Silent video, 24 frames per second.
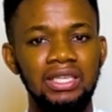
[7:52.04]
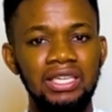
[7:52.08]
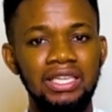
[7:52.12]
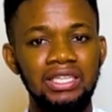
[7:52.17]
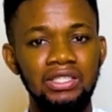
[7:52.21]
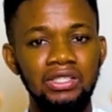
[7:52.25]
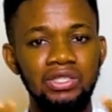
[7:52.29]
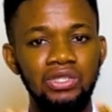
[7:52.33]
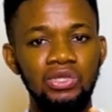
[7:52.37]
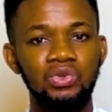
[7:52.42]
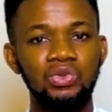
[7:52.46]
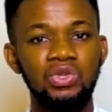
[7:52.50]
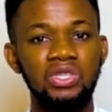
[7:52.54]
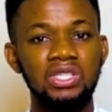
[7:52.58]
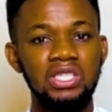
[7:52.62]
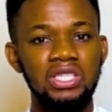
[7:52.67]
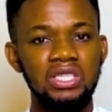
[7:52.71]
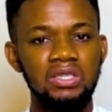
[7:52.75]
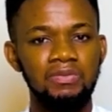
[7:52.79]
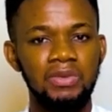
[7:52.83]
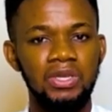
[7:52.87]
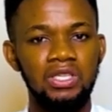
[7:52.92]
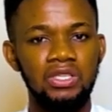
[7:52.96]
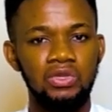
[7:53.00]
into its
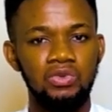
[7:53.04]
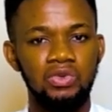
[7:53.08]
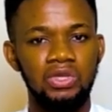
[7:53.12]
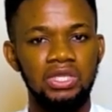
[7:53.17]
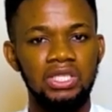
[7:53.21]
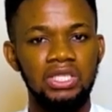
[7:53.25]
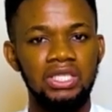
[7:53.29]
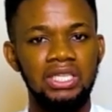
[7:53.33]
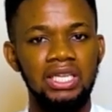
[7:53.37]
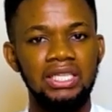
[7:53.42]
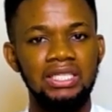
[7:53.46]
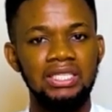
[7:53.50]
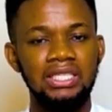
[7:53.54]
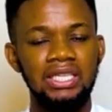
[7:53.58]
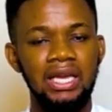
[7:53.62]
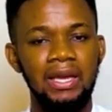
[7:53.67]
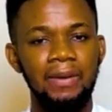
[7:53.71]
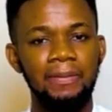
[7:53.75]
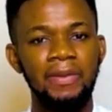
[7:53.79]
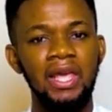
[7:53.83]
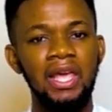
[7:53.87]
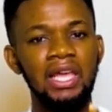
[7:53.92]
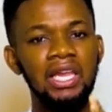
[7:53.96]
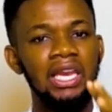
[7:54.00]
space within that
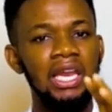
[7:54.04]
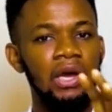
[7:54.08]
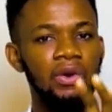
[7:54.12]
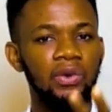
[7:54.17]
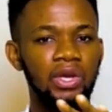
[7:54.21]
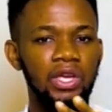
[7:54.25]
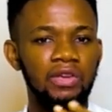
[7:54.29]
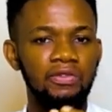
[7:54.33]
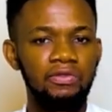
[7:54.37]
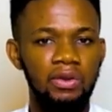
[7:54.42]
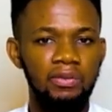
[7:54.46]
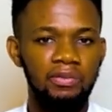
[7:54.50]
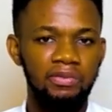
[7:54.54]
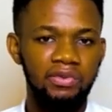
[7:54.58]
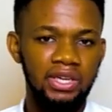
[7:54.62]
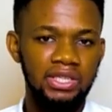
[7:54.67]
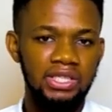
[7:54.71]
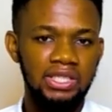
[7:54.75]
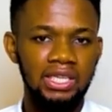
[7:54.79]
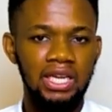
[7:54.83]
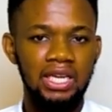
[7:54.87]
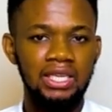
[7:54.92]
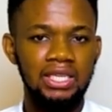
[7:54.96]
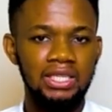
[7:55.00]
time. Now, I'll give you a
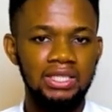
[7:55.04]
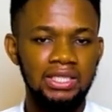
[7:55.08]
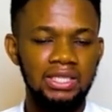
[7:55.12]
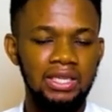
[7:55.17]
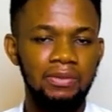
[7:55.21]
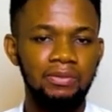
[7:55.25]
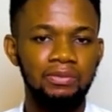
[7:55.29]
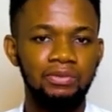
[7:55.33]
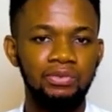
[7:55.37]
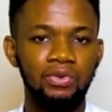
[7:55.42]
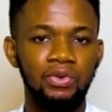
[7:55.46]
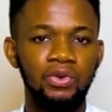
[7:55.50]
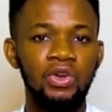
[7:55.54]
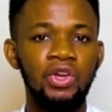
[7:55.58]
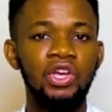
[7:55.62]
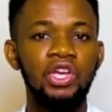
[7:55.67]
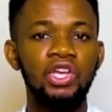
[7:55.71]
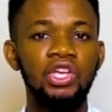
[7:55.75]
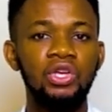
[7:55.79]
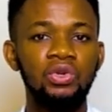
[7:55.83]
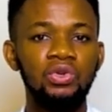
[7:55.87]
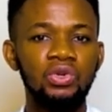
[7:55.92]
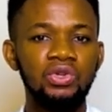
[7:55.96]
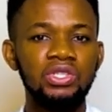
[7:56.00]
practical example.
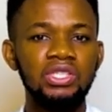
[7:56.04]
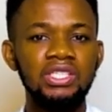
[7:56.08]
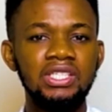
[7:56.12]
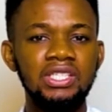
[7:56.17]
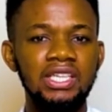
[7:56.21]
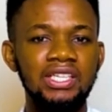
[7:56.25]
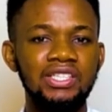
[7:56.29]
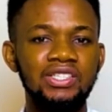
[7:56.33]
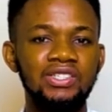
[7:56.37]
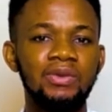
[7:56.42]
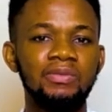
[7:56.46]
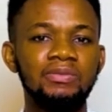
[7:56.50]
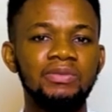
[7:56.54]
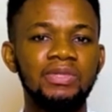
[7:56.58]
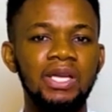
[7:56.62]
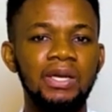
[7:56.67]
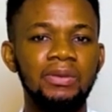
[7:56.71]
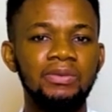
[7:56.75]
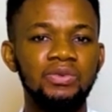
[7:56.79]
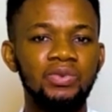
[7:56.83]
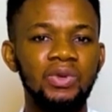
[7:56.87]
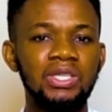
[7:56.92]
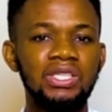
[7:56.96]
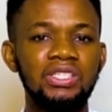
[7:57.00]
You notice that
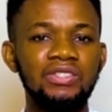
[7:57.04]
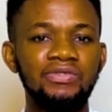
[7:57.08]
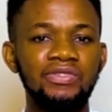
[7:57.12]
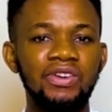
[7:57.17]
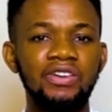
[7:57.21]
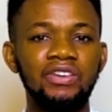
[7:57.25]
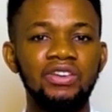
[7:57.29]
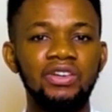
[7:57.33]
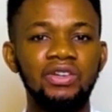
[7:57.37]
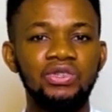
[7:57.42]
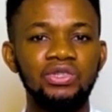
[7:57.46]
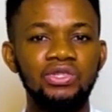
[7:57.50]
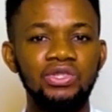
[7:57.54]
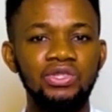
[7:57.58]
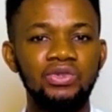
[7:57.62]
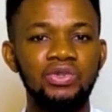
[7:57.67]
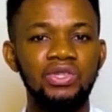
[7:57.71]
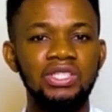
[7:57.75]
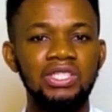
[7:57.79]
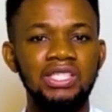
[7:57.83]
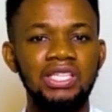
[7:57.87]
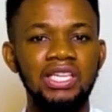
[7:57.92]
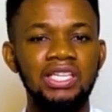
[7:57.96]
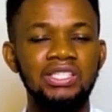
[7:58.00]
sometimes when it's very close to
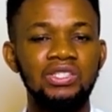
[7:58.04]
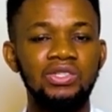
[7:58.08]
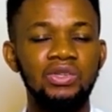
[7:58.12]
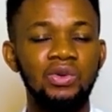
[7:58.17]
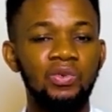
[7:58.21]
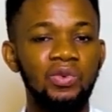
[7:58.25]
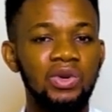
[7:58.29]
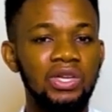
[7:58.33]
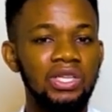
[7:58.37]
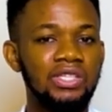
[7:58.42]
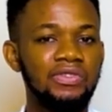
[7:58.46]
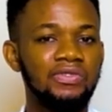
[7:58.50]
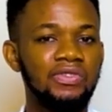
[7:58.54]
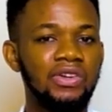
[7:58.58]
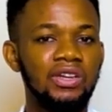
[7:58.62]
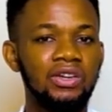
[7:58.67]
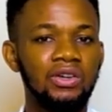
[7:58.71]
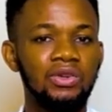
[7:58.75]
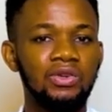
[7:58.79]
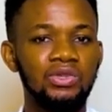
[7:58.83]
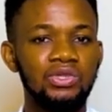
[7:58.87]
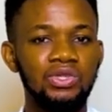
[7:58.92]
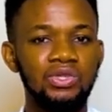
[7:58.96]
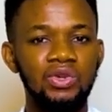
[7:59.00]
a test or when it's
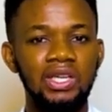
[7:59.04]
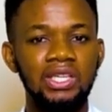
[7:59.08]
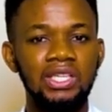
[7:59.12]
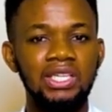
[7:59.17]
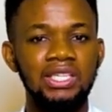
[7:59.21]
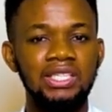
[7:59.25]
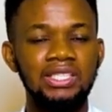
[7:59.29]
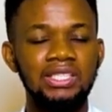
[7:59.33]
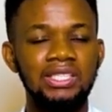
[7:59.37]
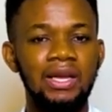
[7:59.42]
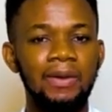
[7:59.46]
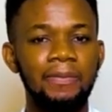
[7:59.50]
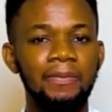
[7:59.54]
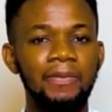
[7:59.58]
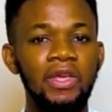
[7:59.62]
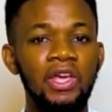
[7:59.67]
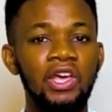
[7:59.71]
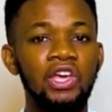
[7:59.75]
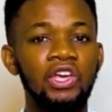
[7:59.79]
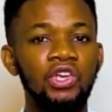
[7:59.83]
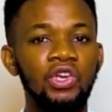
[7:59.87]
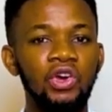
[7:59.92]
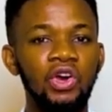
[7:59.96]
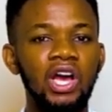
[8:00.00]
very close to an exam,
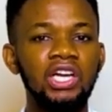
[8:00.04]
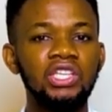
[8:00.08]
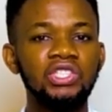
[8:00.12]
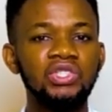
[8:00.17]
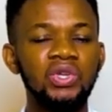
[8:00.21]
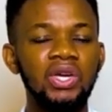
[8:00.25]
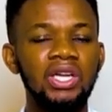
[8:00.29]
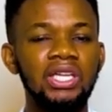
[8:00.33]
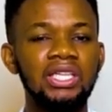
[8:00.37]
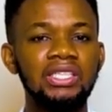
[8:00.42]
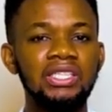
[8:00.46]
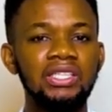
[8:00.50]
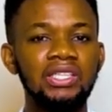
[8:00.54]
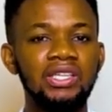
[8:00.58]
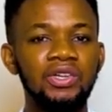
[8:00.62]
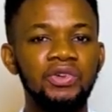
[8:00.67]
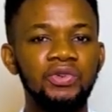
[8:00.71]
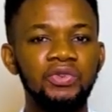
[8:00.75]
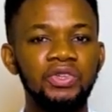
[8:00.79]
you're actually